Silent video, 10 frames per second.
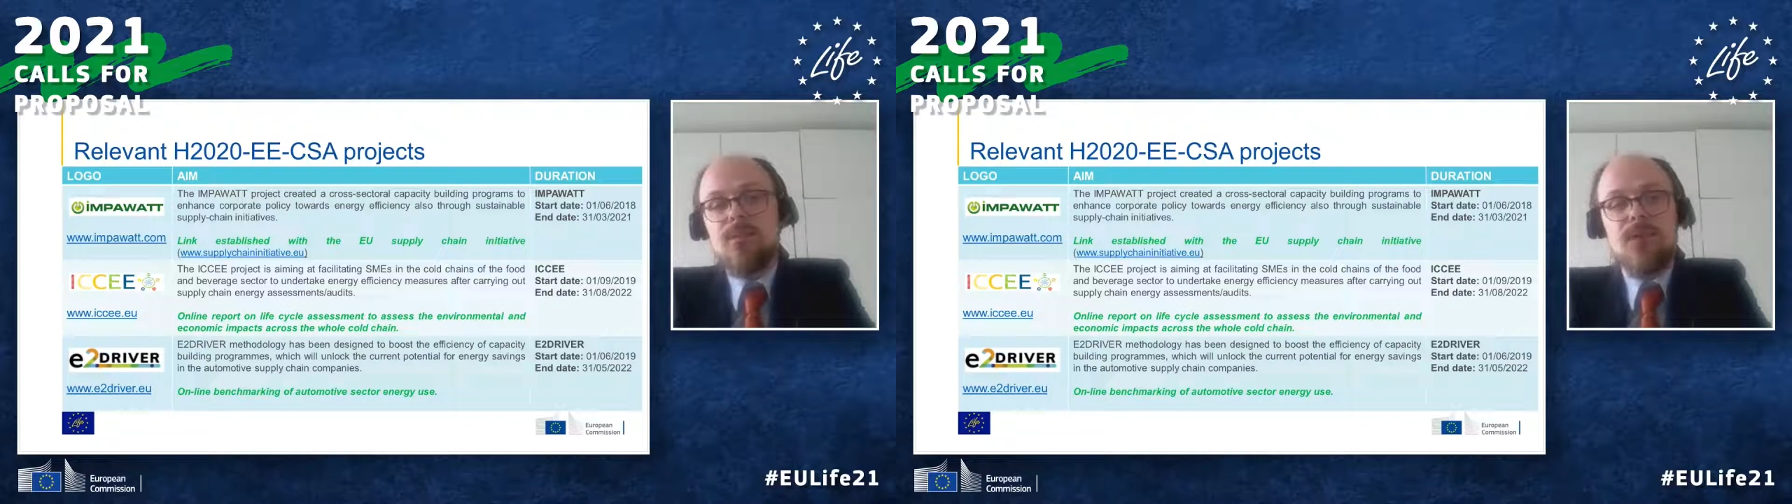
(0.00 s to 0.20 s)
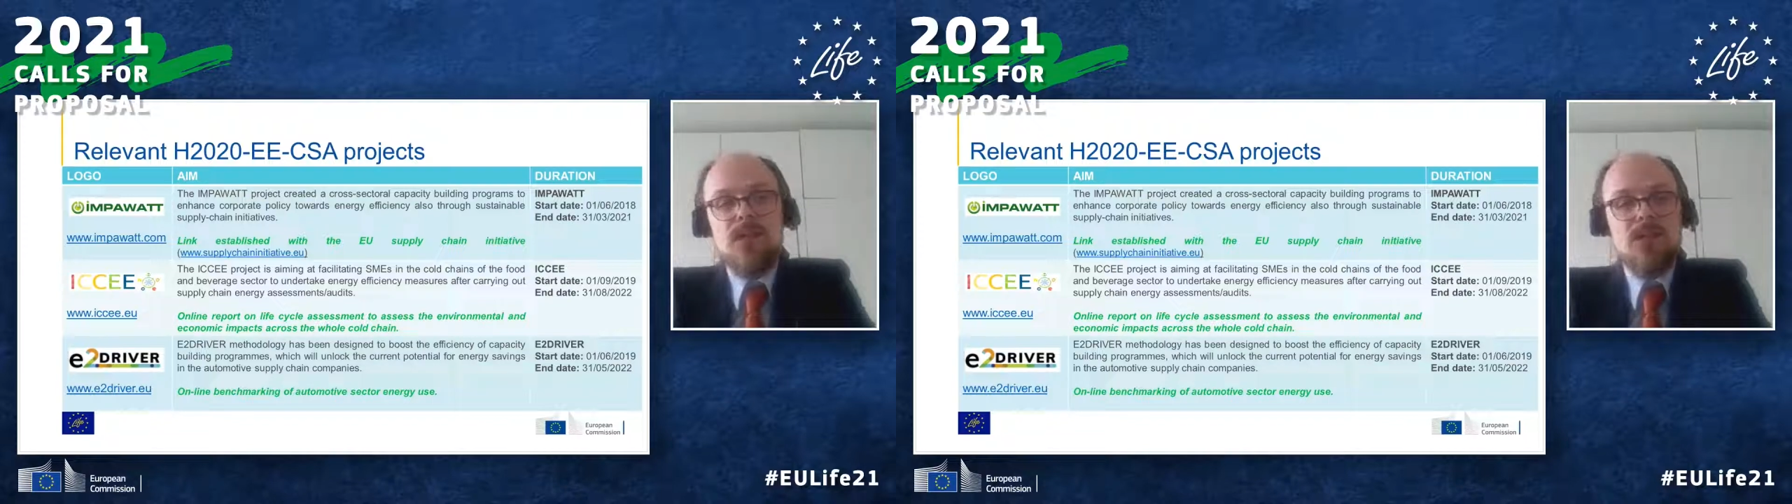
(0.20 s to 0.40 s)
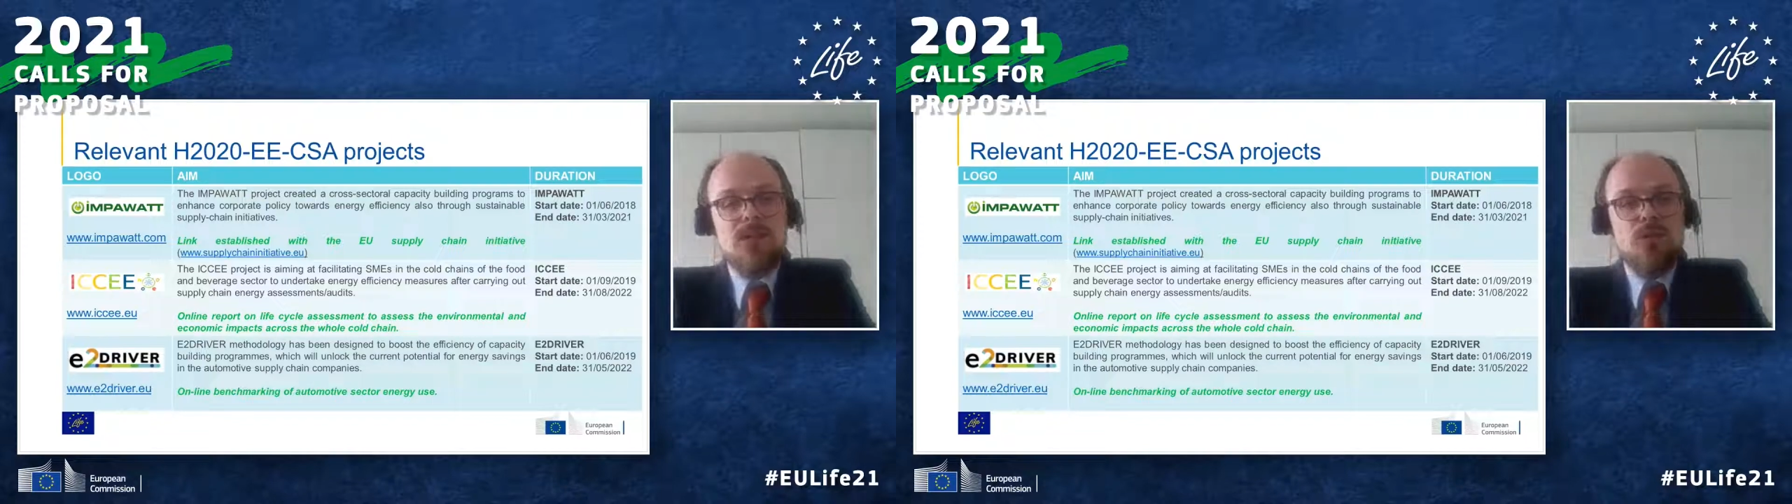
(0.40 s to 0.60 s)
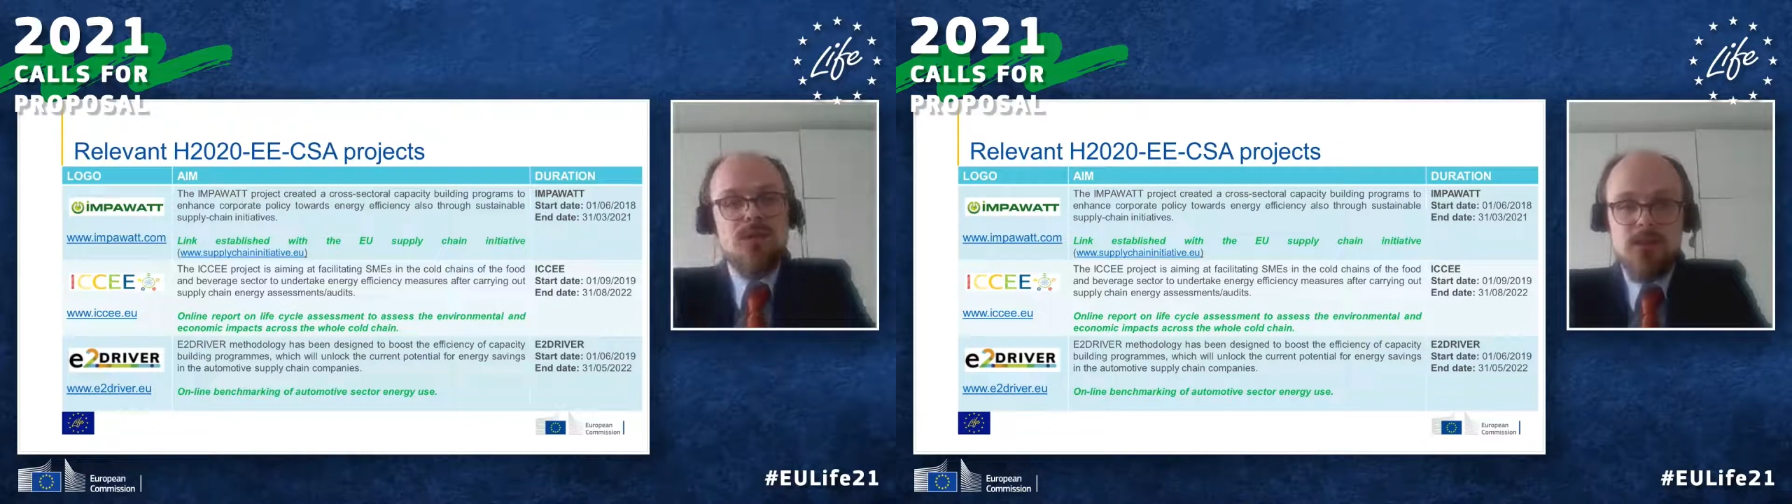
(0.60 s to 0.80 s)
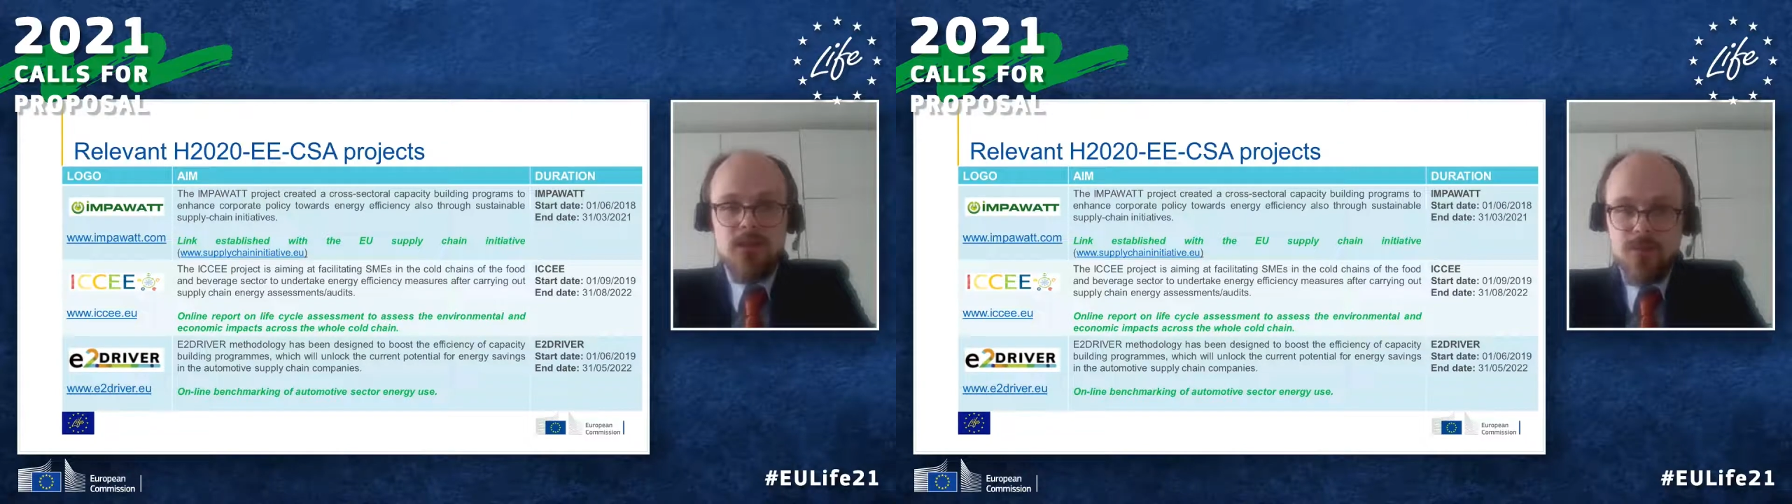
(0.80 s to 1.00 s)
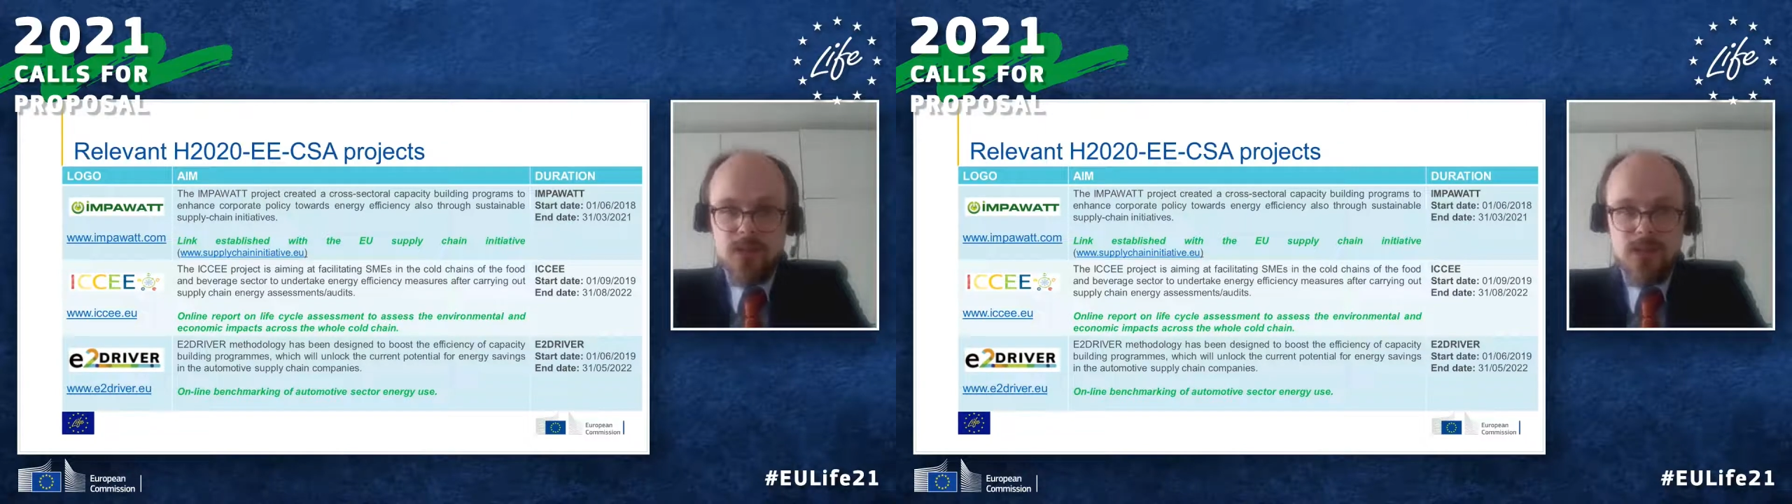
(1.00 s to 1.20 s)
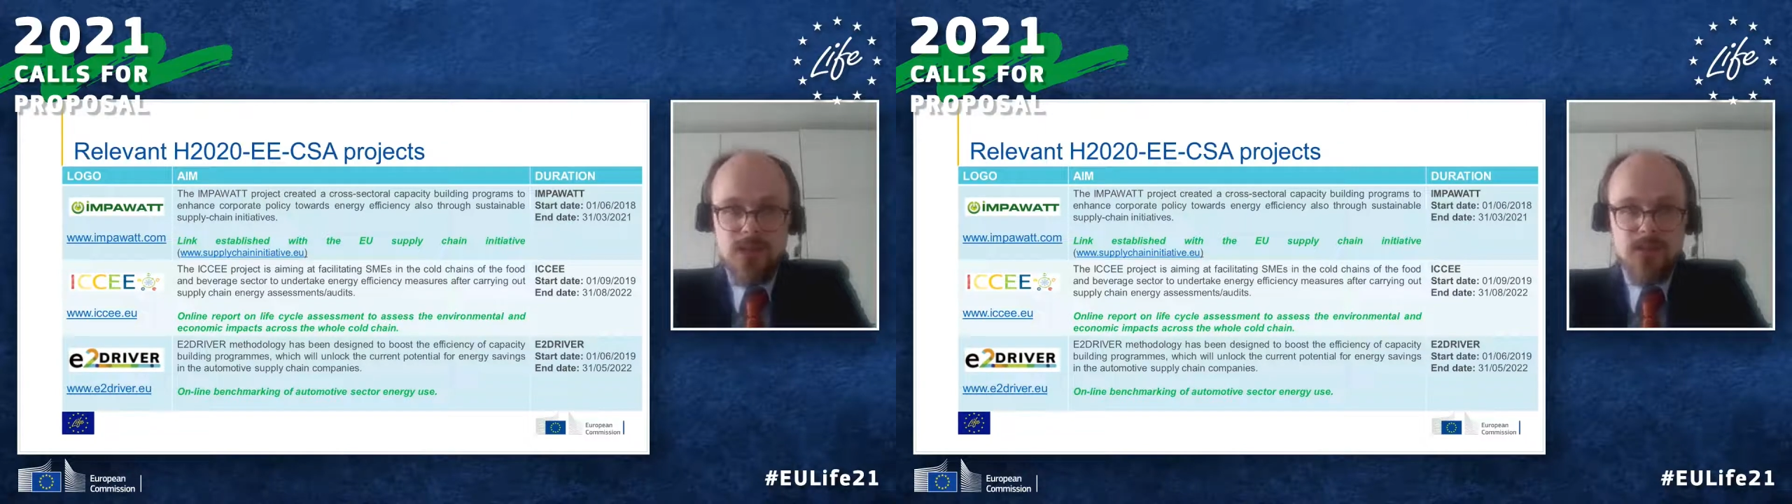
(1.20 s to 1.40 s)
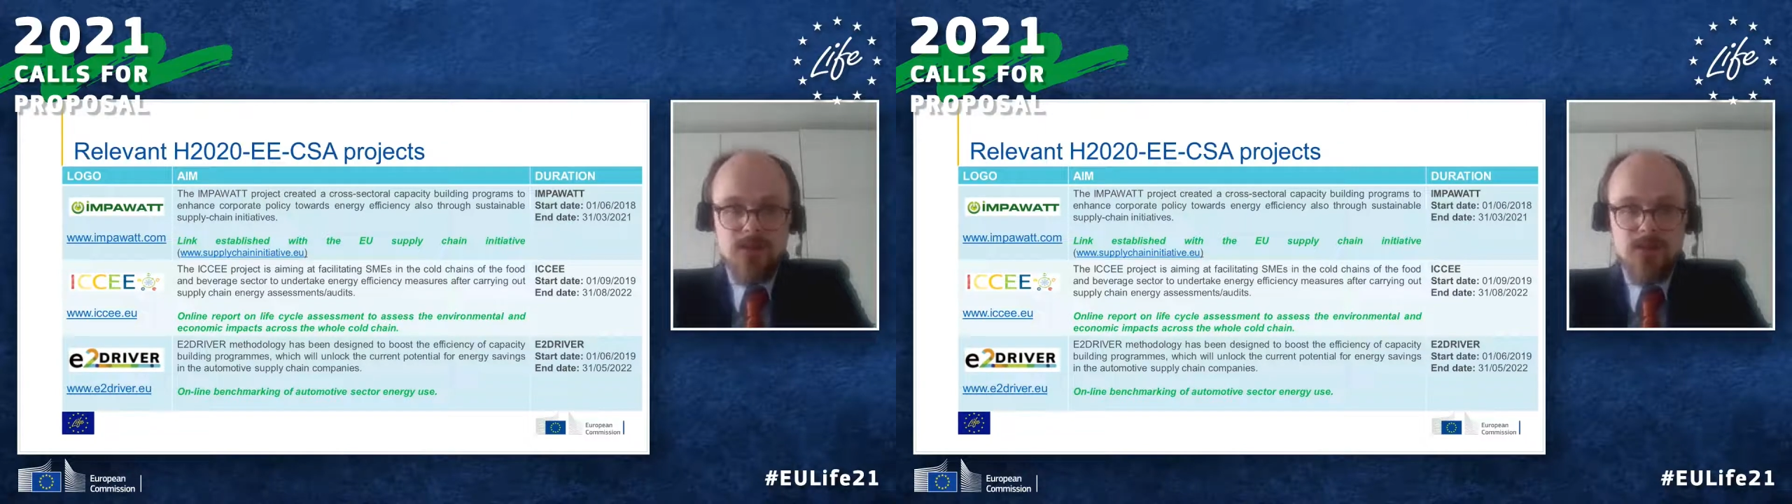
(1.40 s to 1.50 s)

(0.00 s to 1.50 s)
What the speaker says: managed to identify